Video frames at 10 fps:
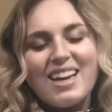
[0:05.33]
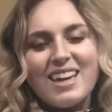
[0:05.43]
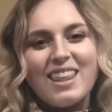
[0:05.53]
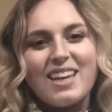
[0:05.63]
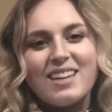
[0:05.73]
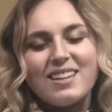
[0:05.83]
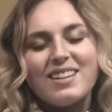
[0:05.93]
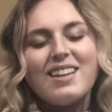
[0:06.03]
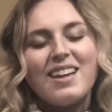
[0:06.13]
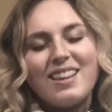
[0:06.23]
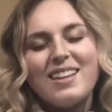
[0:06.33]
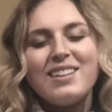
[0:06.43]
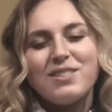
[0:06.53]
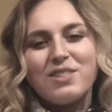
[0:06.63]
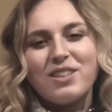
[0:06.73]
I think
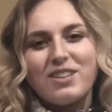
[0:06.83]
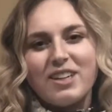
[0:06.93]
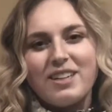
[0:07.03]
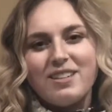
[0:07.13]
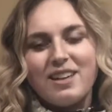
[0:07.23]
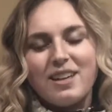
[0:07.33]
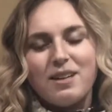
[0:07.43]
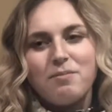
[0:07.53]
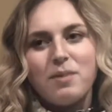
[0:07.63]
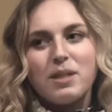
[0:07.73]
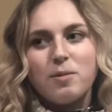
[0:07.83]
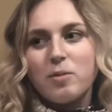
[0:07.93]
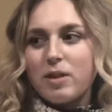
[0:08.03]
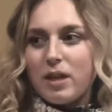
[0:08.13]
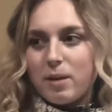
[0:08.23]
he's really great, and it makes me
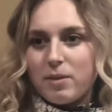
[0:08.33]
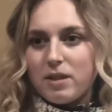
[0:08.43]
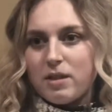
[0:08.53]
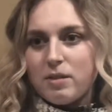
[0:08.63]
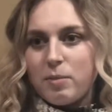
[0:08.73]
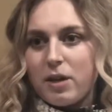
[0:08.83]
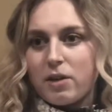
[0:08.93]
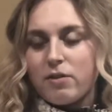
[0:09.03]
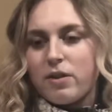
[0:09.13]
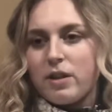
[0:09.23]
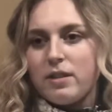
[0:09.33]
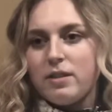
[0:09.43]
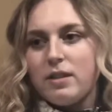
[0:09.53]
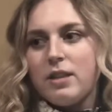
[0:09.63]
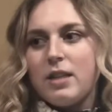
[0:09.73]
really happy that he's a Packer
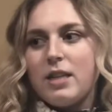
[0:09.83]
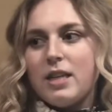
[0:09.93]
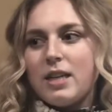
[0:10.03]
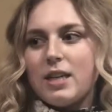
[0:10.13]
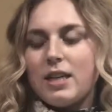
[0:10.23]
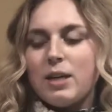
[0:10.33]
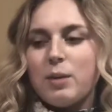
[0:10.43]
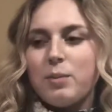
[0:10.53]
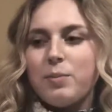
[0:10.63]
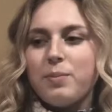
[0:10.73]
fan.